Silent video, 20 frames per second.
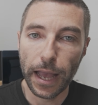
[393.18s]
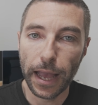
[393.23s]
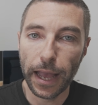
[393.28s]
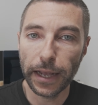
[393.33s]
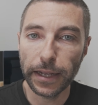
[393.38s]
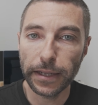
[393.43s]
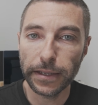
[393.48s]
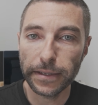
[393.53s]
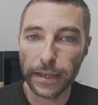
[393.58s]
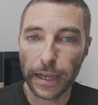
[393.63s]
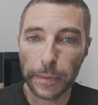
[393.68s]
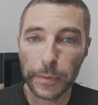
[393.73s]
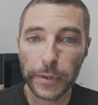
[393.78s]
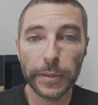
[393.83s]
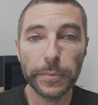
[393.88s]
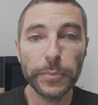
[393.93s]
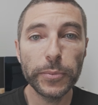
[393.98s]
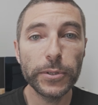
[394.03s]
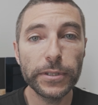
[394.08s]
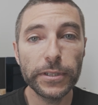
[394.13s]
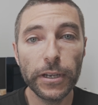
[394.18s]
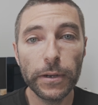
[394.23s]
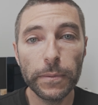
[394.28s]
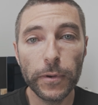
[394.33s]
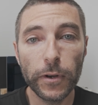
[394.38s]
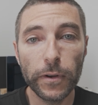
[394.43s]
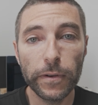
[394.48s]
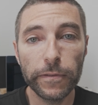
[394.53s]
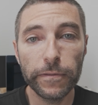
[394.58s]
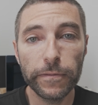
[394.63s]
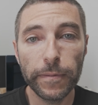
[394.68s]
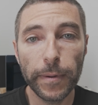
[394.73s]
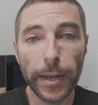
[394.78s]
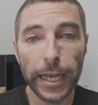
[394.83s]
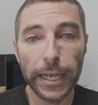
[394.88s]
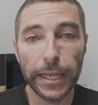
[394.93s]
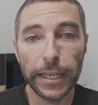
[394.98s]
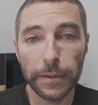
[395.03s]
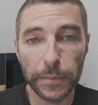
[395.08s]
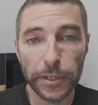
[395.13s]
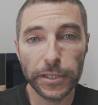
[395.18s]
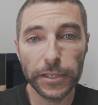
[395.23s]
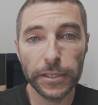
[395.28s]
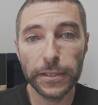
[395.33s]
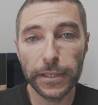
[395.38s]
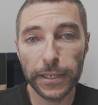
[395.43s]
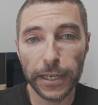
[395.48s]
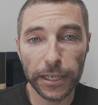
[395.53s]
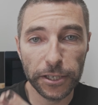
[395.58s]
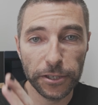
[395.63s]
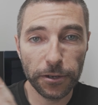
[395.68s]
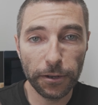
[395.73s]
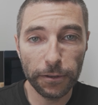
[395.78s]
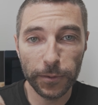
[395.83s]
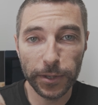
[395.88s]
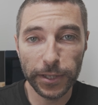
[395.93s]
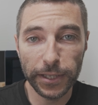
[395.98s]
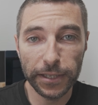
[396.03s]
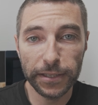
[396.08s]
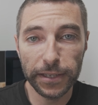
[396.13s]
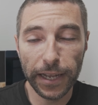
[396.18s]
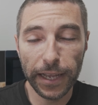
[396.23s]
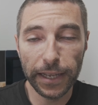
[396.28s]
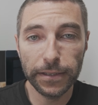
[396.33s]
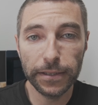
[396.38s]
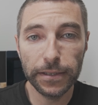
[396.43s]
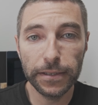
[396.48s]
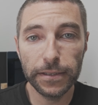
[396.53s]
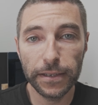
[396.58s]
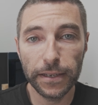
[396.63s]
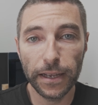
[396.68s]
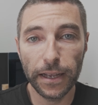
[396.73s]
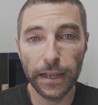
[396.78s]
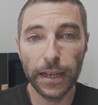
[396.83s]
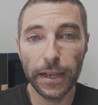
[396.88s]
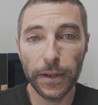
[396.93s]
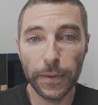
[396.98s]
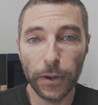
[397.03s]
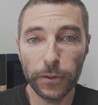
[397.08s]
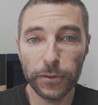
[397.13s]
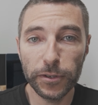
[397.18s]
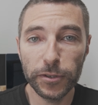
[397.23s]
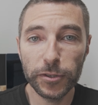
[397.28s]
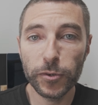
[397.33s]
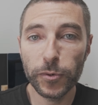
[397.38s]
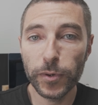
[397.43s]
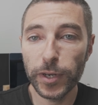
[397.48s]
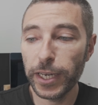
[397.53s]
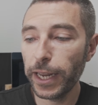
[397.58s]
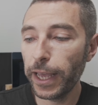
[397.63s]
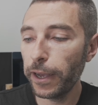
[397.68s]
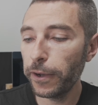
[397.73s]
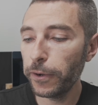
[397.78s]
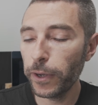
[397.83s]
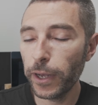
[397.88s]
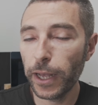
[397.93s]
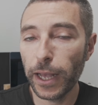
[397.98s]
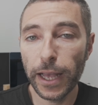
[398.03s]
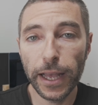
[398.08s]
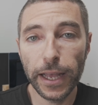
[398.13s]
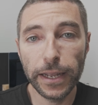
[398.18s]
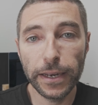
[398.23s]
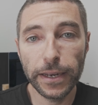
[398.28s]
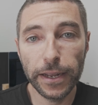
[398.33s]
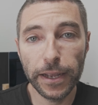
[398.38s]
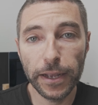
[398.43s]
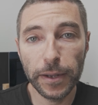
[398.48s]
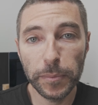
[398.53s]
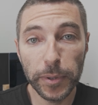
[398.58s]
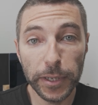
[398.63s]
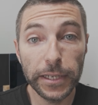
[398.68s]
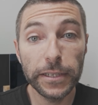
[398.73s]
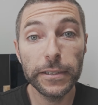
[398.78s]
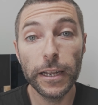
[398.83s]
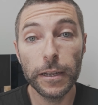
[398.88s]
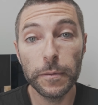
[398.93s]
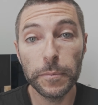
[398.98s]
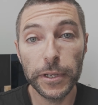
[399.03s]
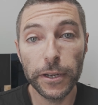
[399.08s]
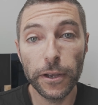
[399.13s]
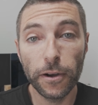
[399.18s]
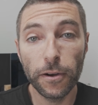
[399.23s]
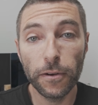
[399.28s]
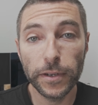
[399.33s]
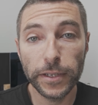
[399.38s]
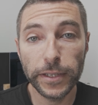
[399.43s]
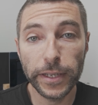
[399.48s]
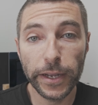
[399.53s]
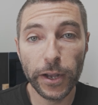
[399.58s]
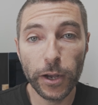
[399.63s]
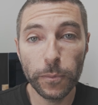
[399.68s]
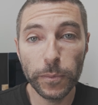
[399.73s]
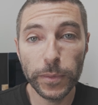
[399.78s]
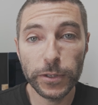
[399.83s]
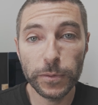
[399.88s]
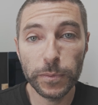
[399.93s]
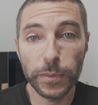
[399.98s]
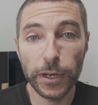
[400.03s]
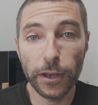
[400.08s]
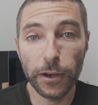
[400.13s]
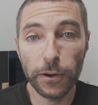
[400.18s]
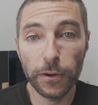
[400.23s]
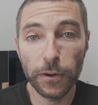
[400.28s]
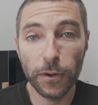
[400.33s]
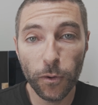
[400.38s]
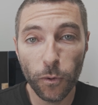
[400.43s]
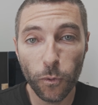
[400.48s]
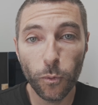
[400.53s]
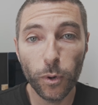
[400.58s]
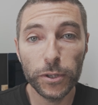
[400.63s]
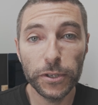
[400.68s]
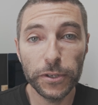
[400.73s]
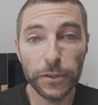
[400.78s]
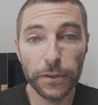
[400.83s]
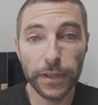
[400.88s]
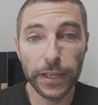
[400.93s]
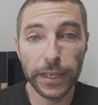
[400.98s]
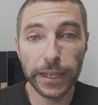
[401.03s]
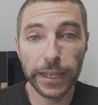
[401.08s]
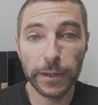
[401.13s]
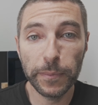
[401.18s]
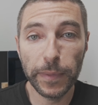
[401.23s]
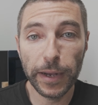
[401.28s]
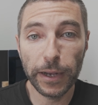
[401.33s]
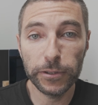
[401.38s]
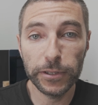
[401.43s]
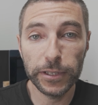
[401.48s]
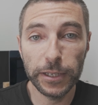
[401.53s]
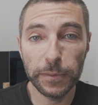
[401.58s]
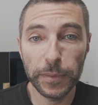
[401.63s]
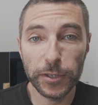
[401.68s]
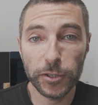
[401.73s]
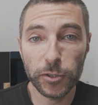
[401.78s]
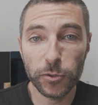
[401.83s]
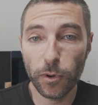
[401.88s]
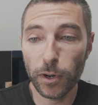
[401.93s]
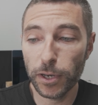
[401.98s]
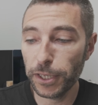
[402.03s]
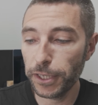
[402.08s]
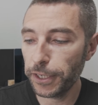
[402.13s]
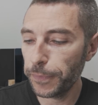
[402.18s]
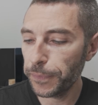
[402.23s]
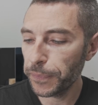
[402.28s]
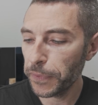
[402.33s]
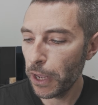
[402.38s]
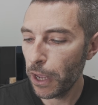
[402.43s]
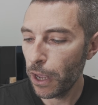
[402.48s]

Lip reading: And I'm gonna put some of my images that I shot with this lens on the screen now, and please let me know in the comments below what do you think about the image quality.